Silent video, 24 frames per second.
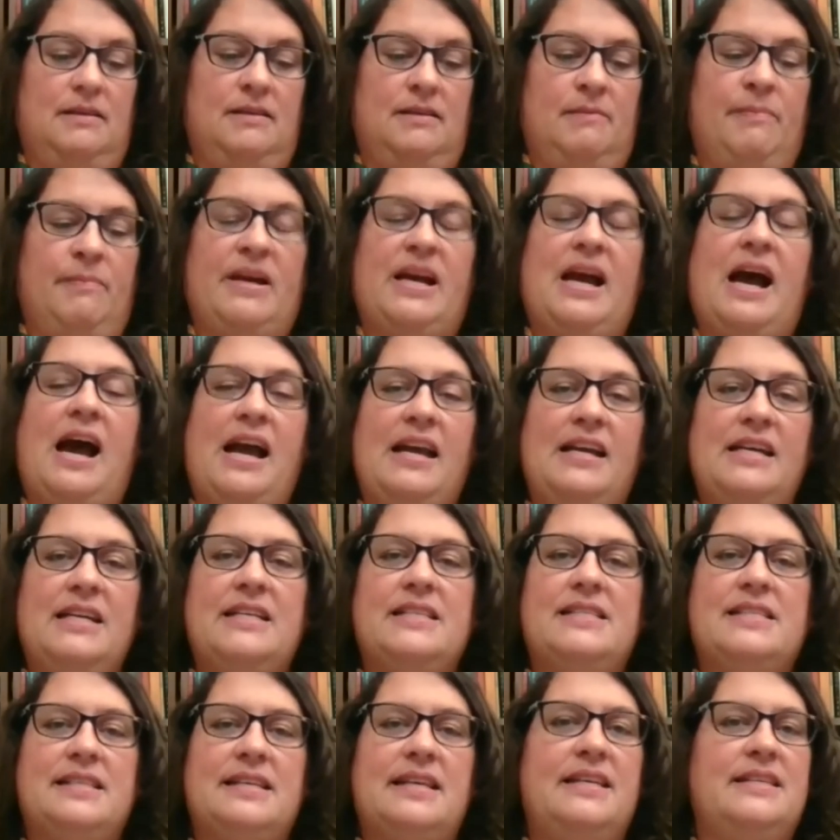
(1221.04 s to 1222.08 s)
But
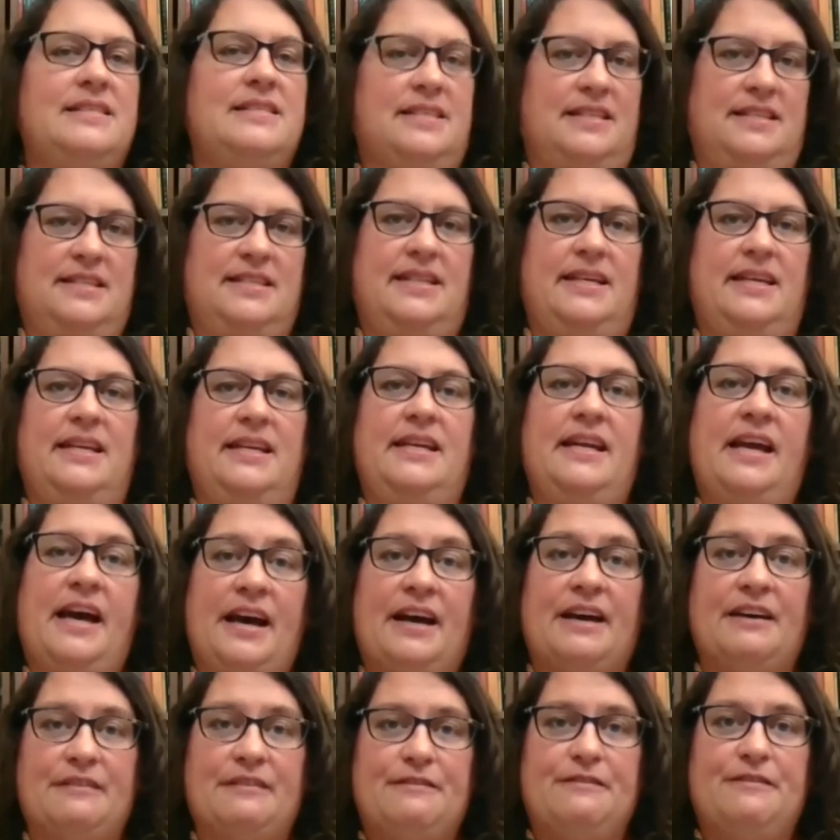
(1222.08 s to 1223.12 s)
kindness isn't
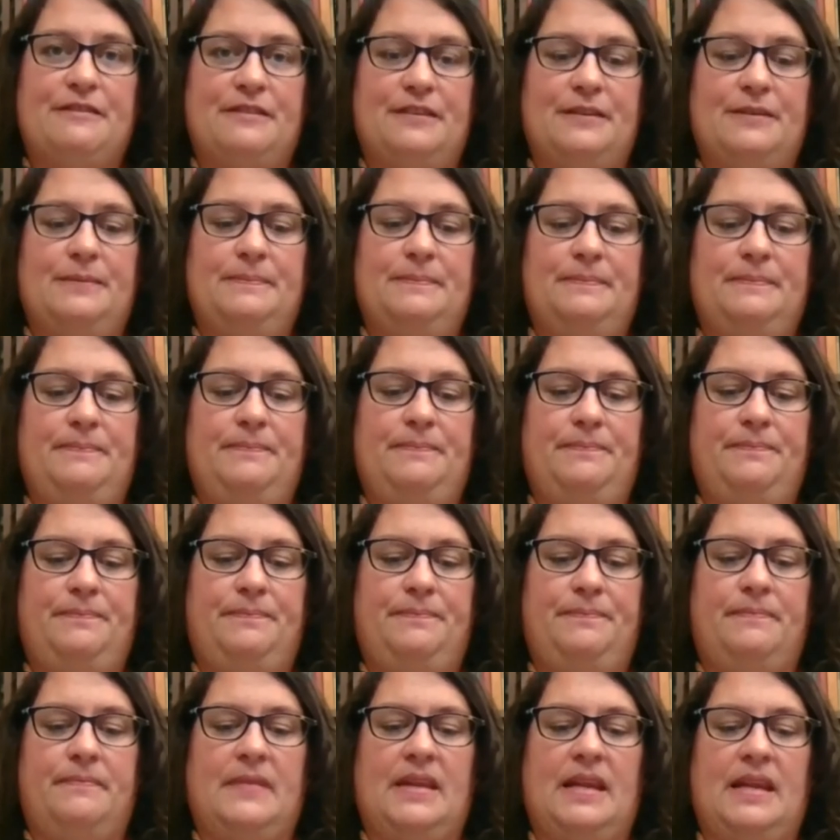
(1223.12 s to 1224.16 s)
enough
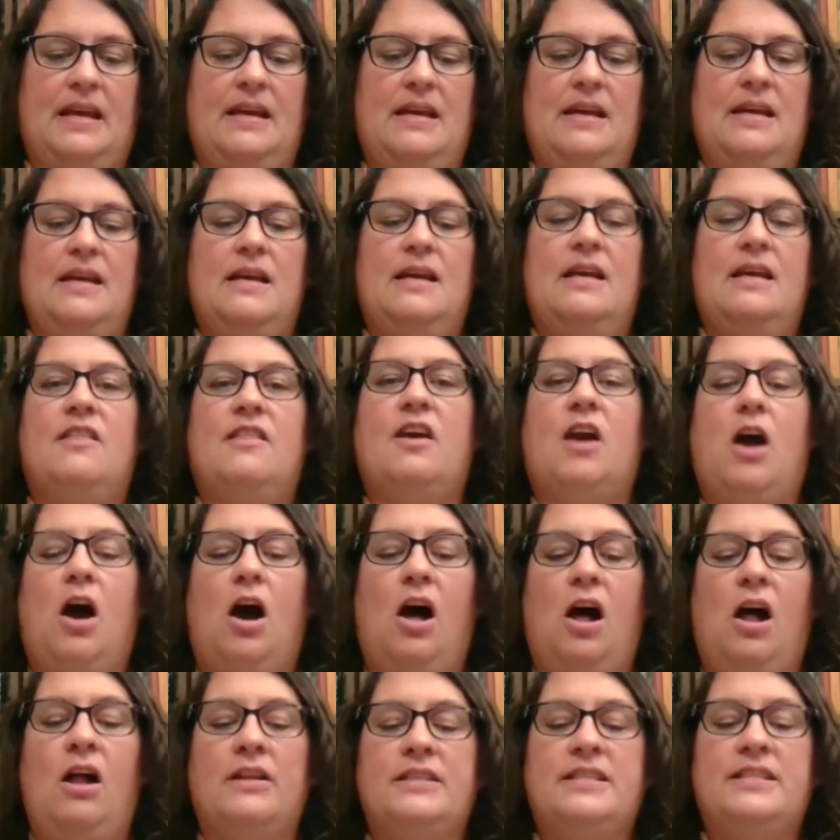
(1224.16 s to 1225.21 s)
the
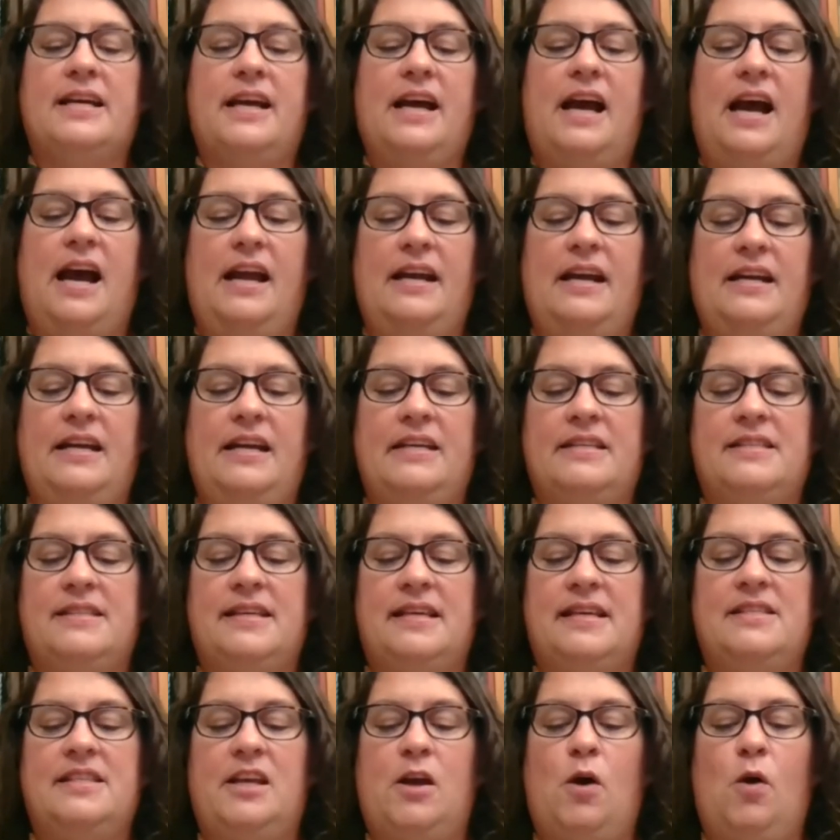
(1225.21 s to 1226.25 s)
call to kindness
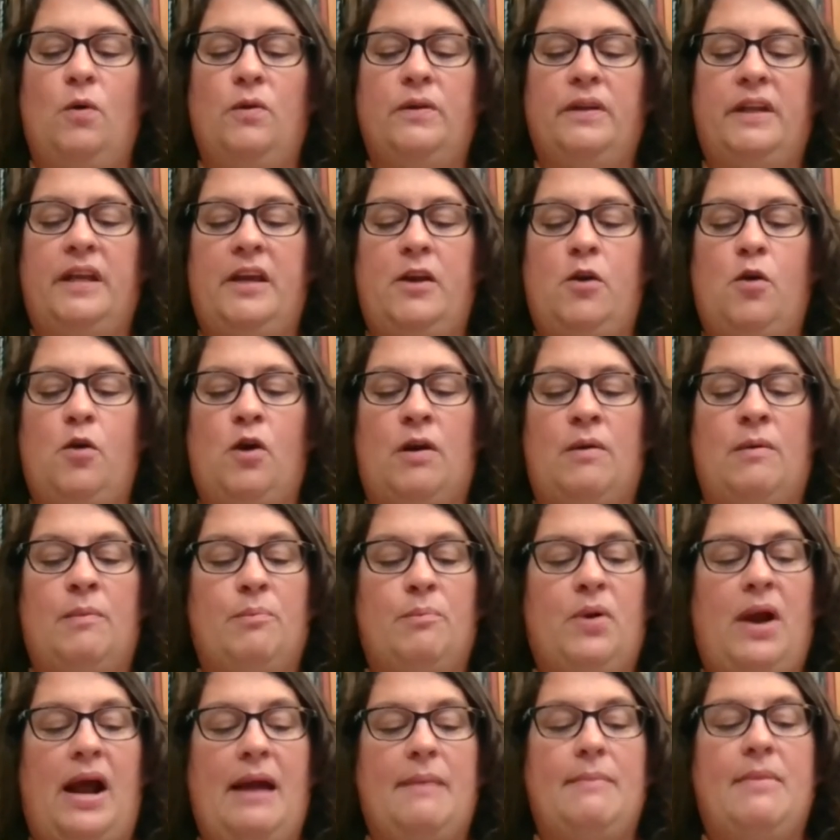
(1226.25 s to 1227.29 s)
as the only or
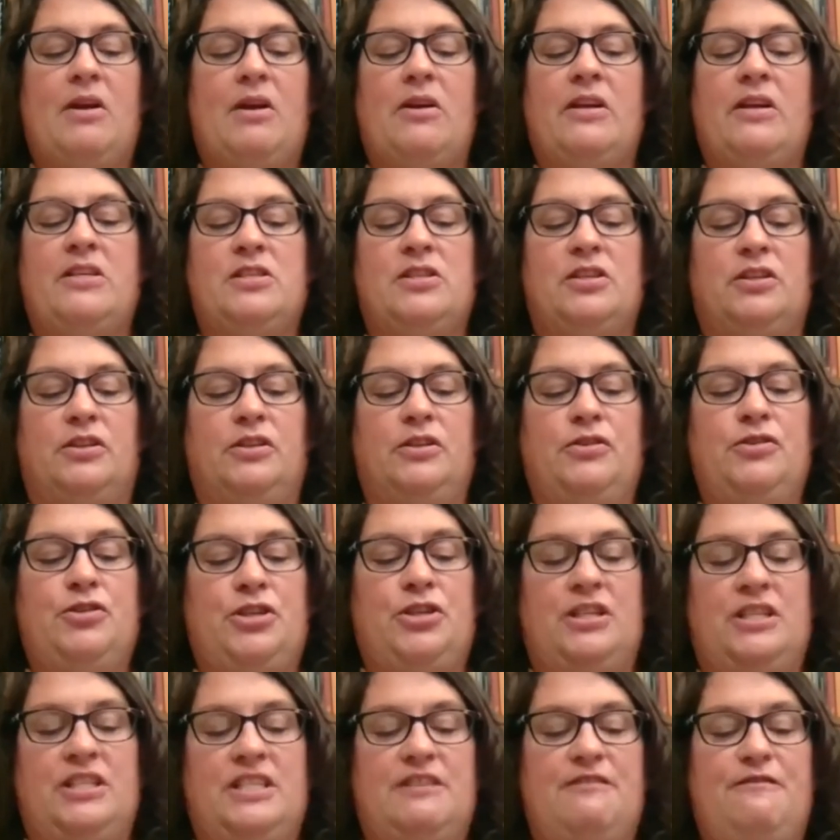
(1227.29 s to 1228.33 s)
primary
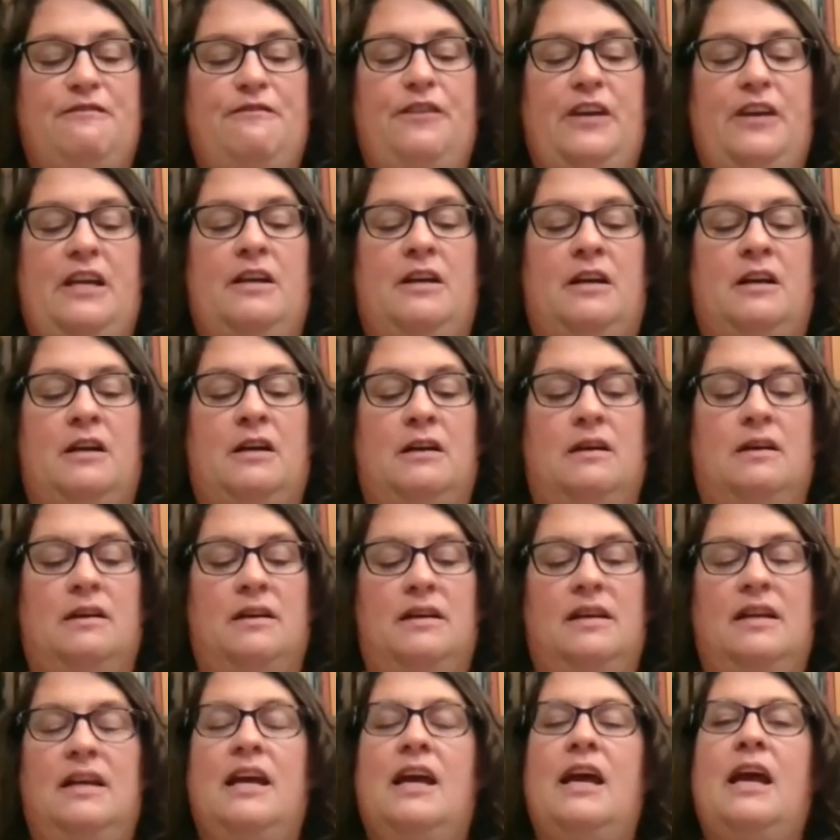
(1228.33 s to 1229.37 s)
solution to fear
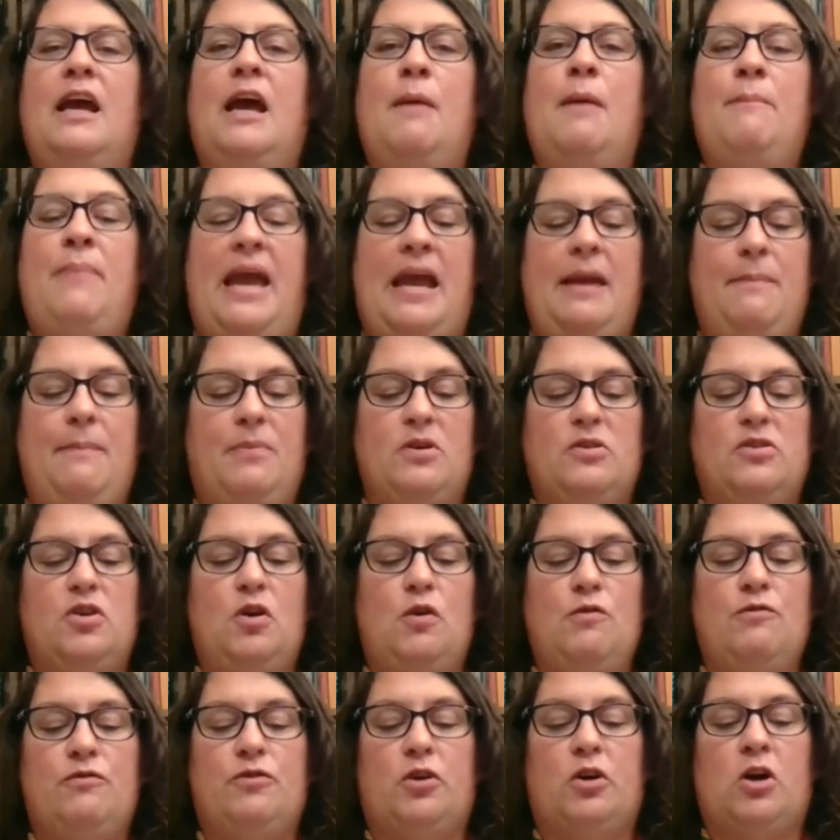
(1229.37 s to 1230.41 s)
papers
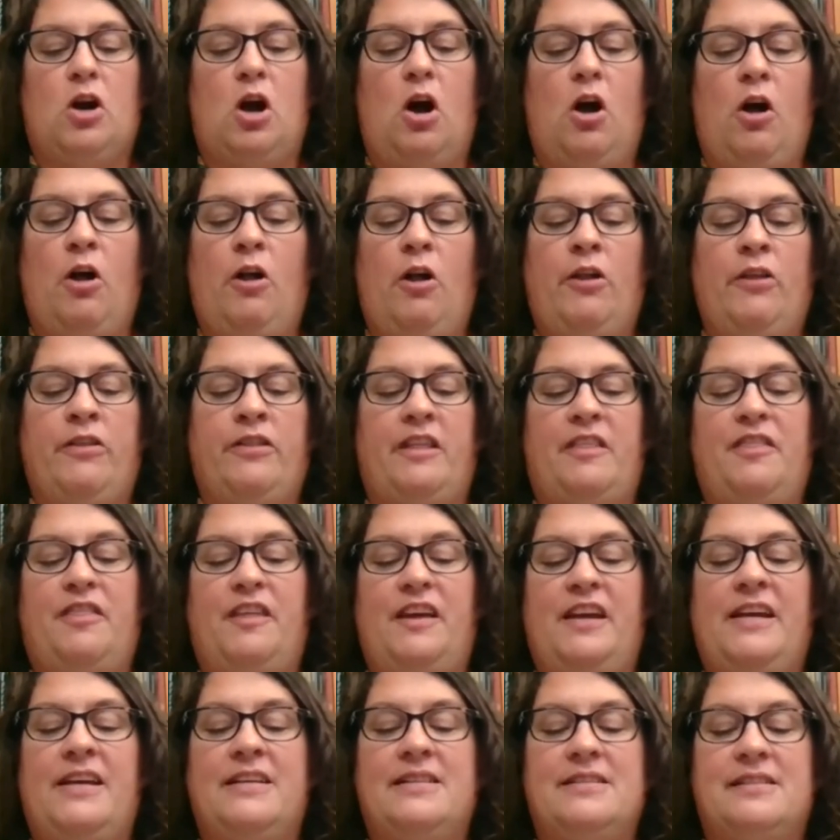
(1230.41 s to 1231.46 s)
over all the
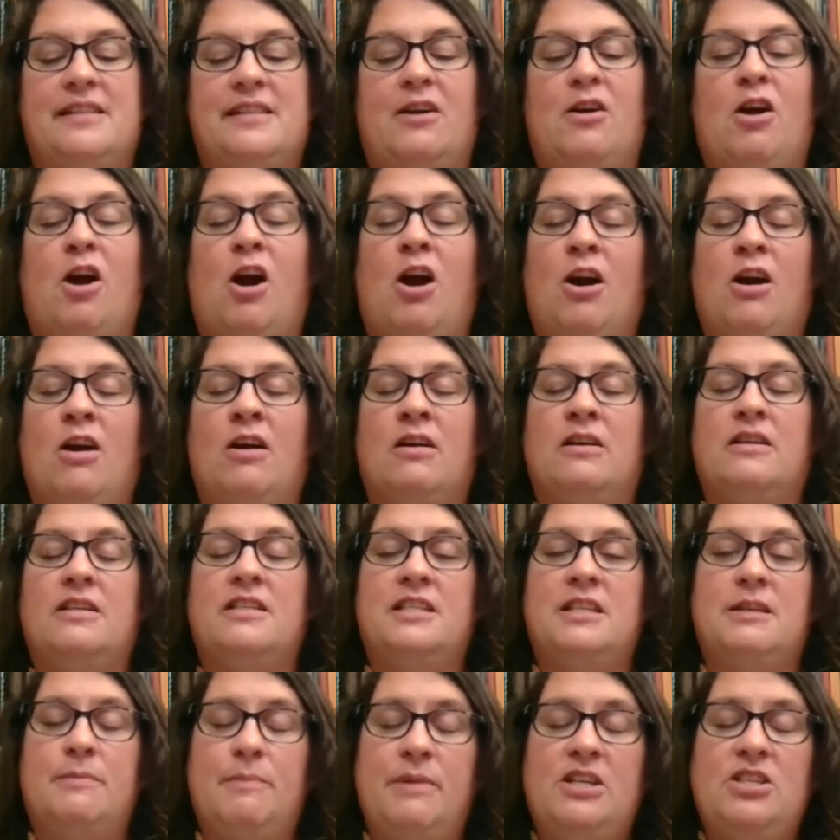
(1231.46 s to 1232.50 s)
things there are
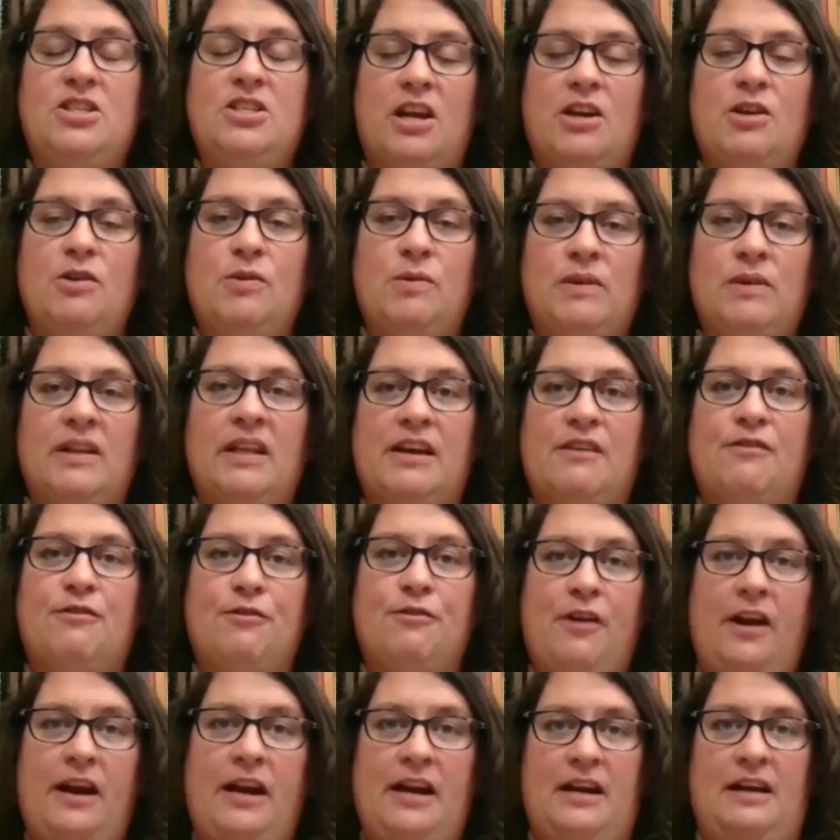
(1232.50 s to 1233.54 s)
to be genuinely
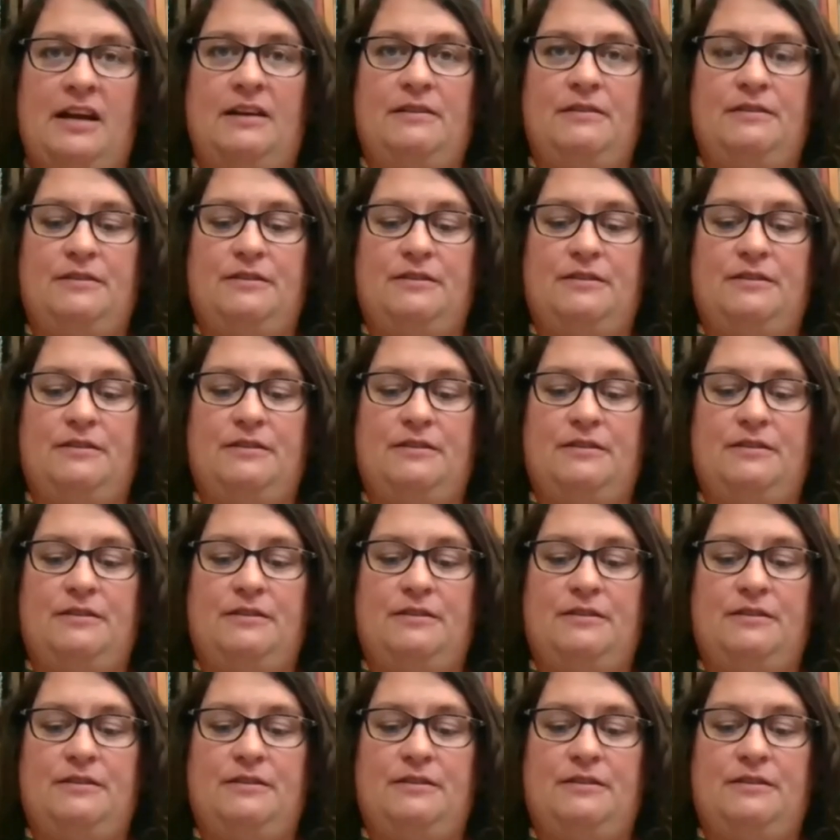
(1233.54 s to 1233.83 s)
afraid of